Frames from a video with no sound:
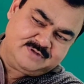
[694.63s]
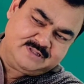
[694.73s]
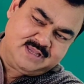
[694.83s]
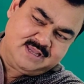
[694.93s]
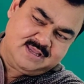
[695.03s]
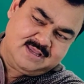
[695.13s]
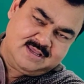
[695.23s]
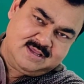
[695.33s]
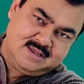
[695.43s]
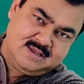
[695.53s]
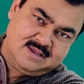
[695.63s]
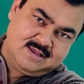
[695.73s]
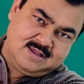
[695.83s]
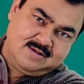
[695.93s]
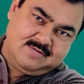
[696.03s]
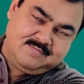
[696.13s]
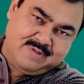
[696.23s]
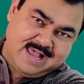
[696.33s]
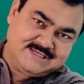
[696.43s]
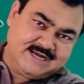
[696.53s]
with the
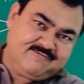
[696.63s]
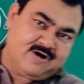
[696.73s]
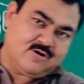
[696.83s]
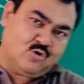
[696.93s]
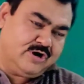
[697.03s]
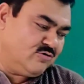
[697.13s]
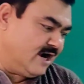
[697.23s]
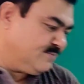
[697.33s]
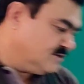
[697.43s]
facet for odontoid